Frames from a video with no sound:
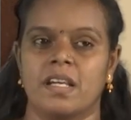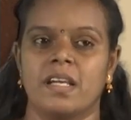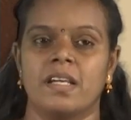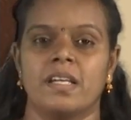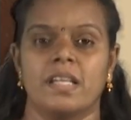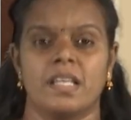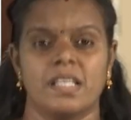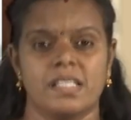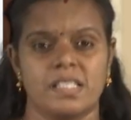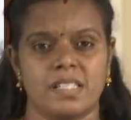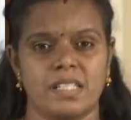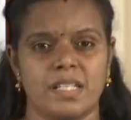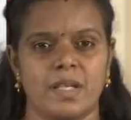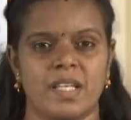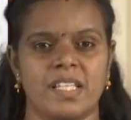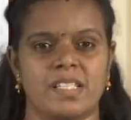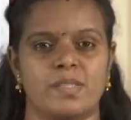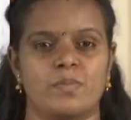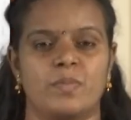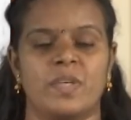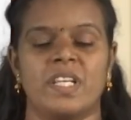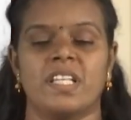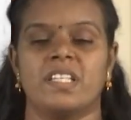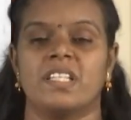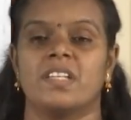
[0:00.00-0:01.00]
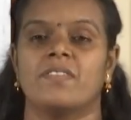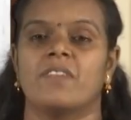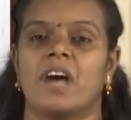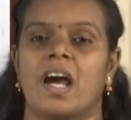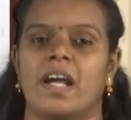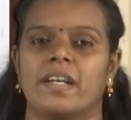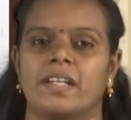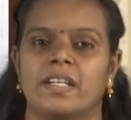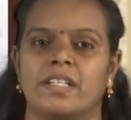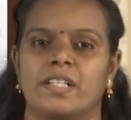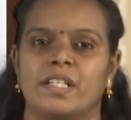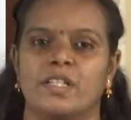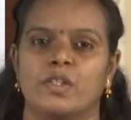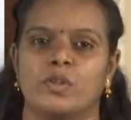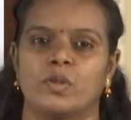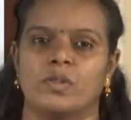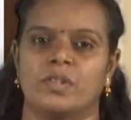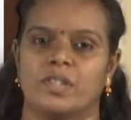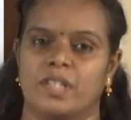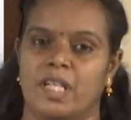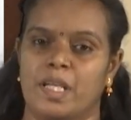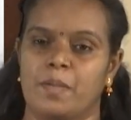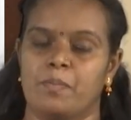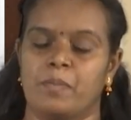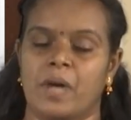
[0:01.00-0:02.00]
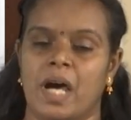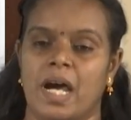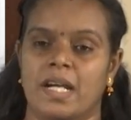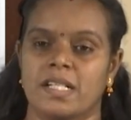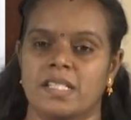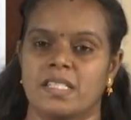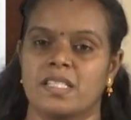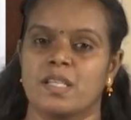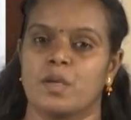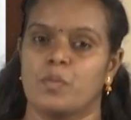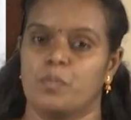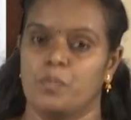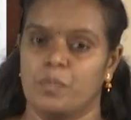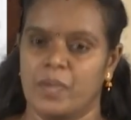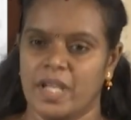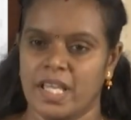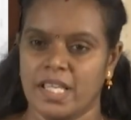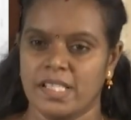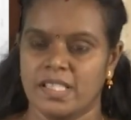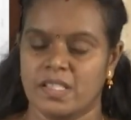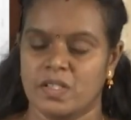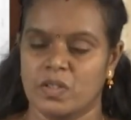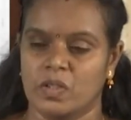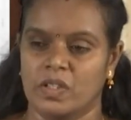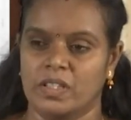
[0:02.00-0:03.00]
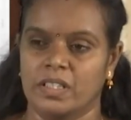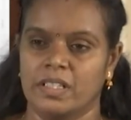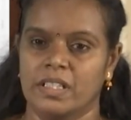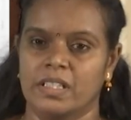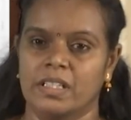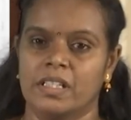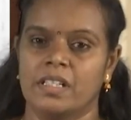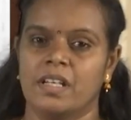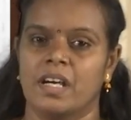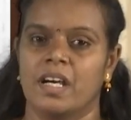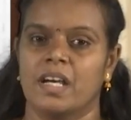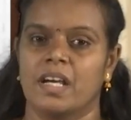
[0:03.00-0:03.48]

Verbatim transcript: History is being divided into three parts based on the